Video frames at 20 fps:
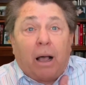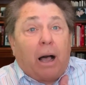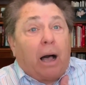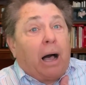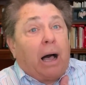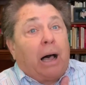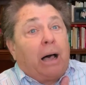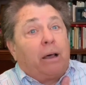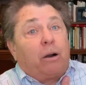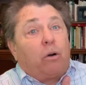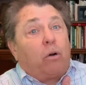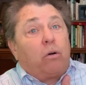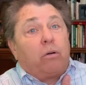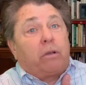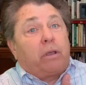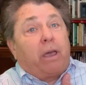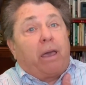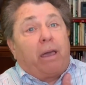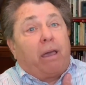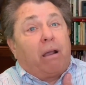I don't
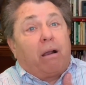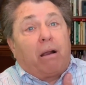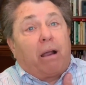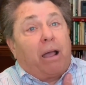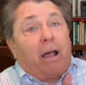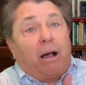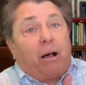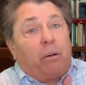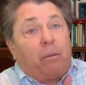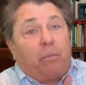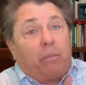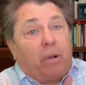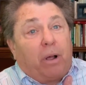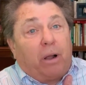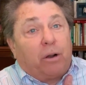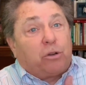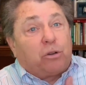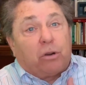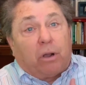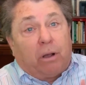care how
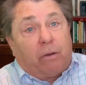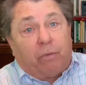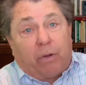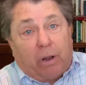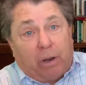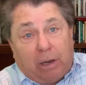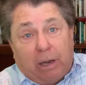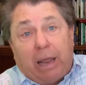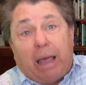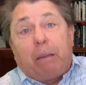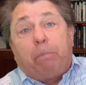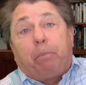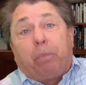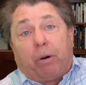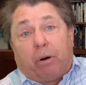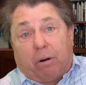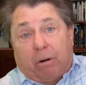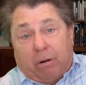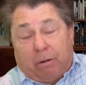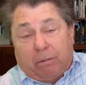much of a
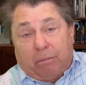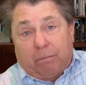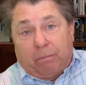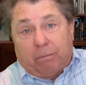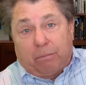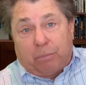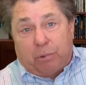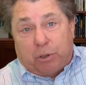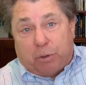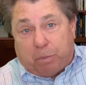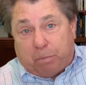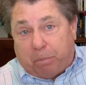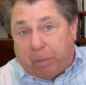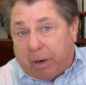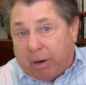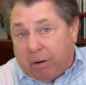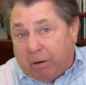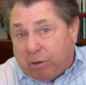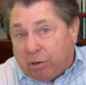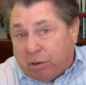leper,
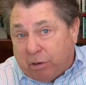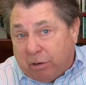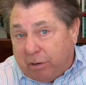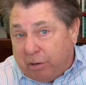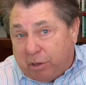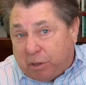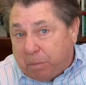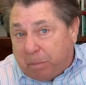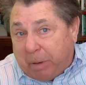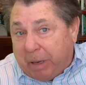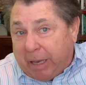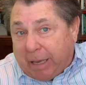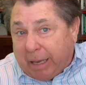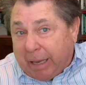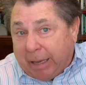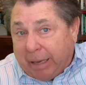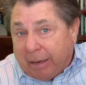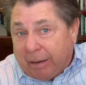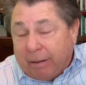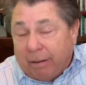spiritually
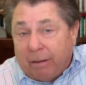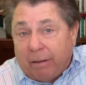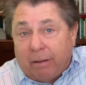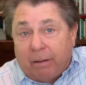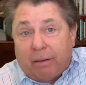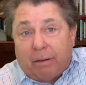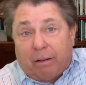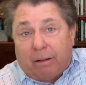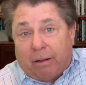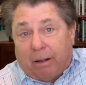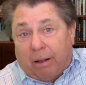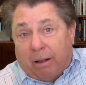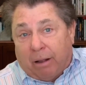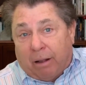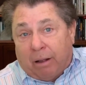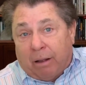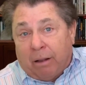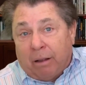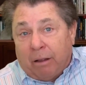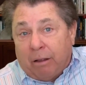speaking,
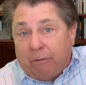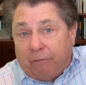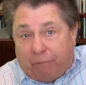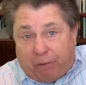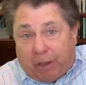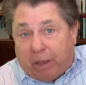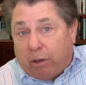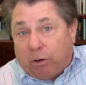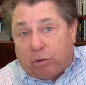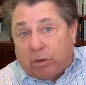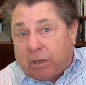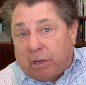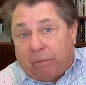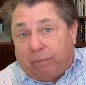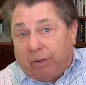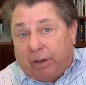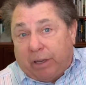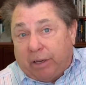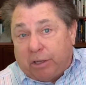figuratively